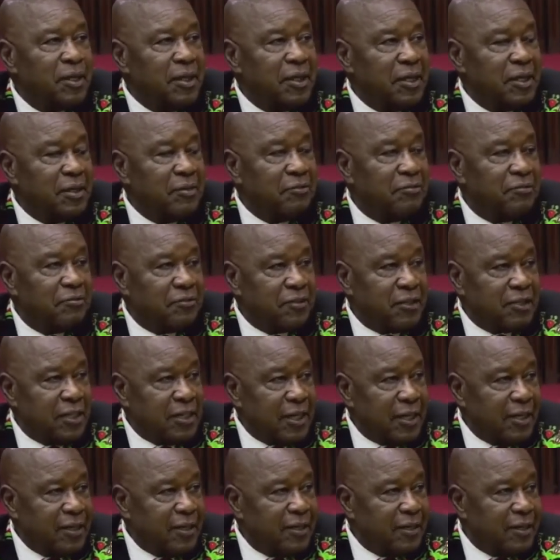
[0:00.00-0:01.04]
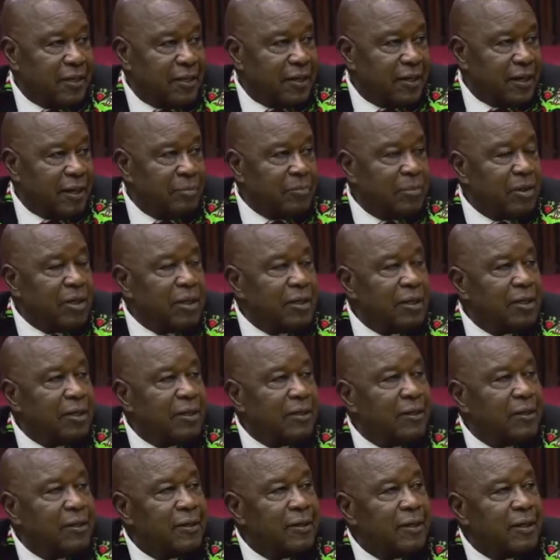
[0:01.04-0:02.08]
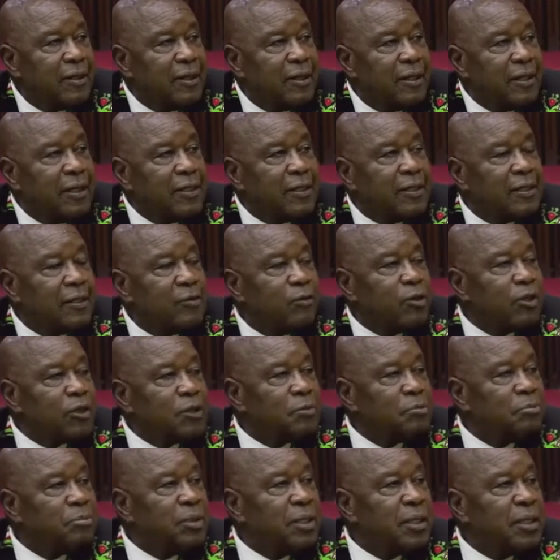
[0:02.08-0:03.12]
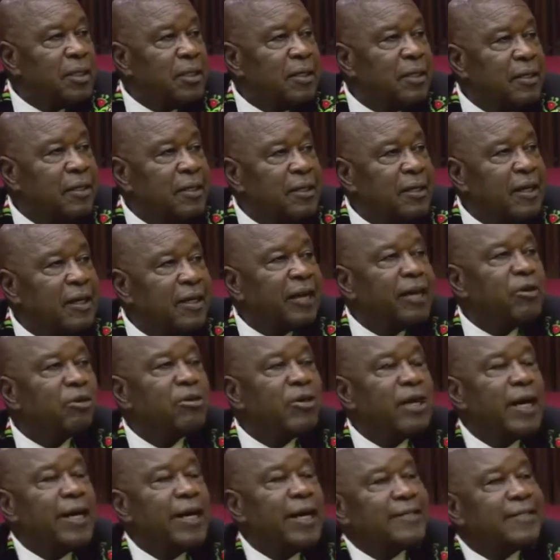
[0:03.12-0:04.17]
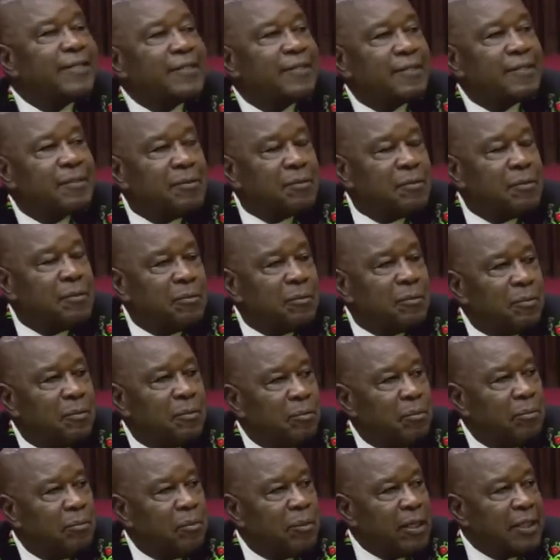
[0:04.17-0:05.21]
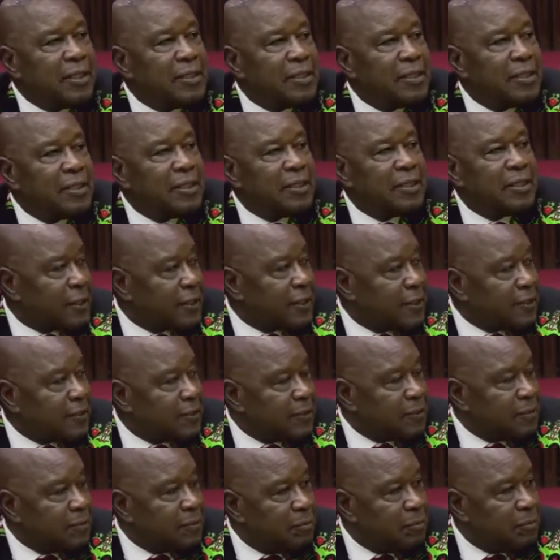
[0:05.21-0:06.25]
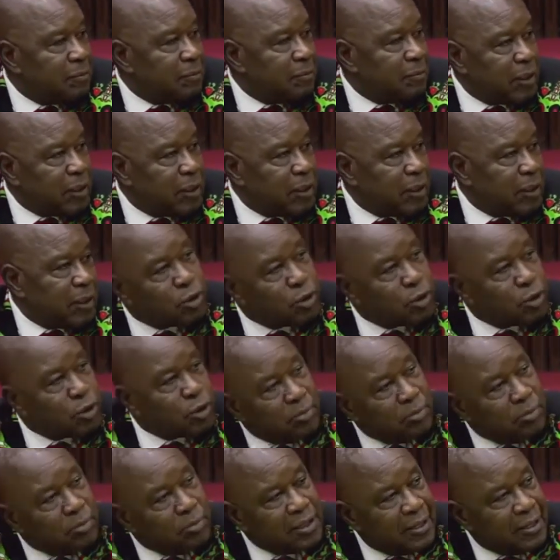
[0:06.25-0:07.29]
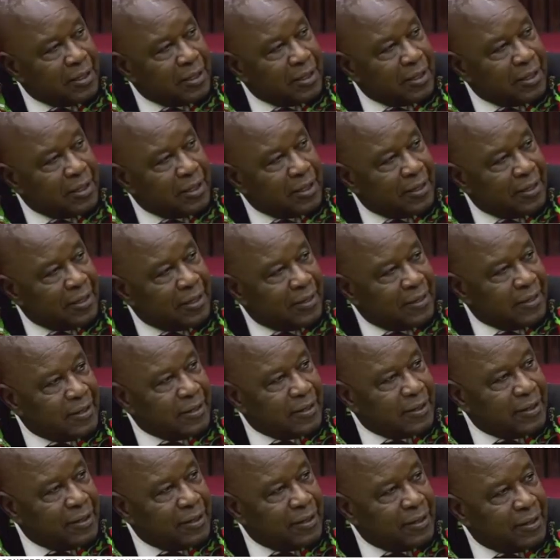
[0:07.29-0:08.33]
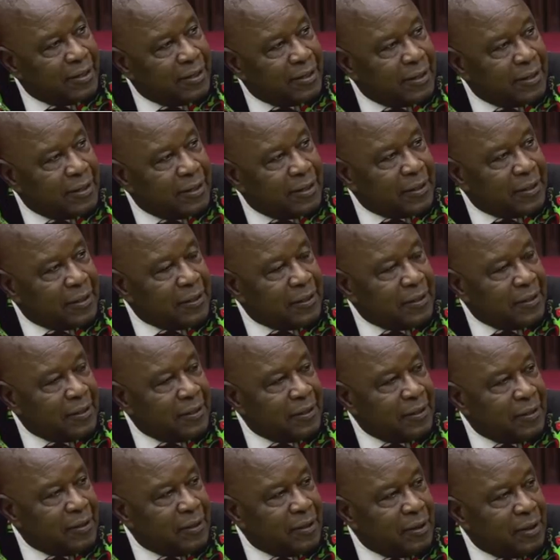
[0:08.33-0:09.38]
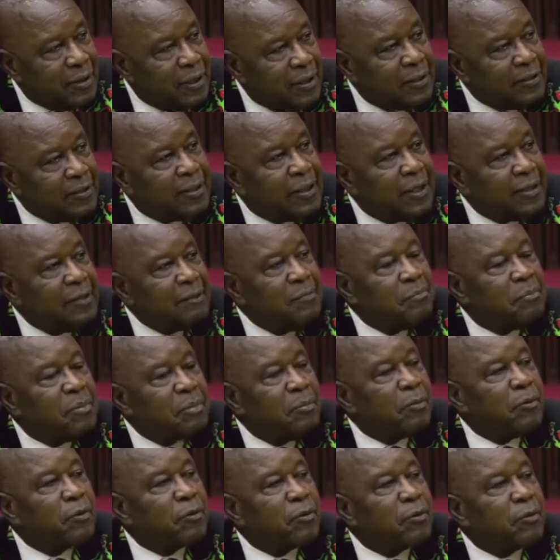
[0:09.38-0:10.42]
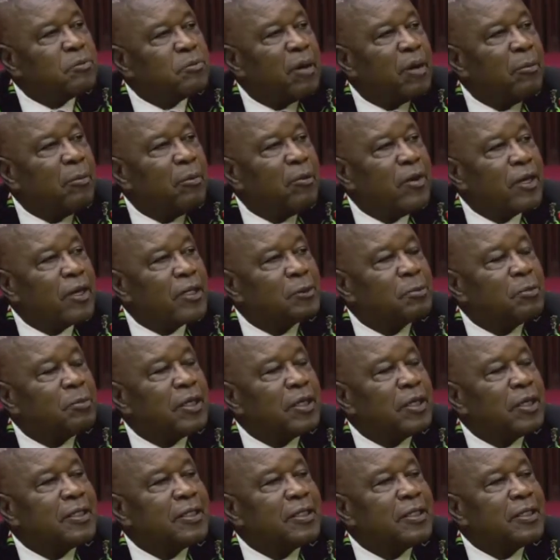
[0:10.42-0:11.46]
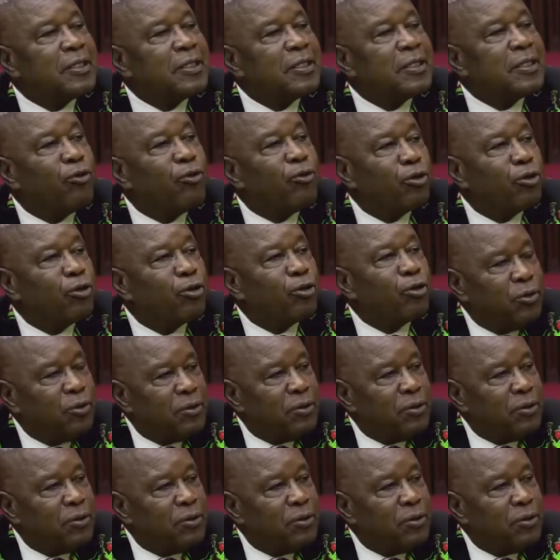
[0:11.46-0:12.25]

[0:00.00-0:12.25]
every day coming, and he was being lionized by detractors, by social media. And then people of Zimbabwe were expected to follow